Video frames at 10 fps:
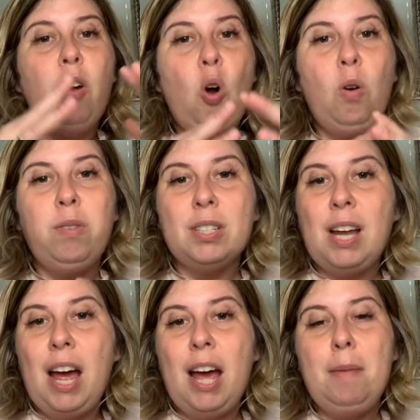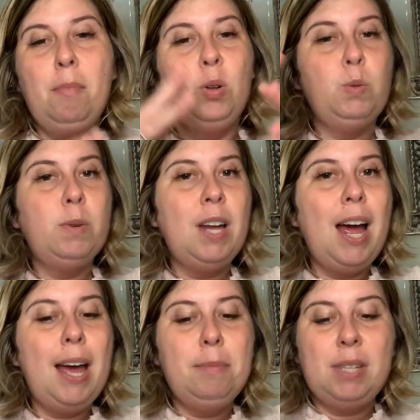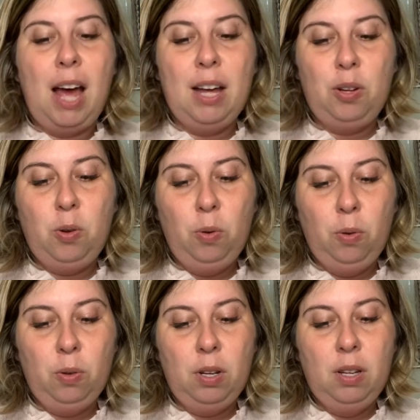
over time, multiple times, hot and cooled,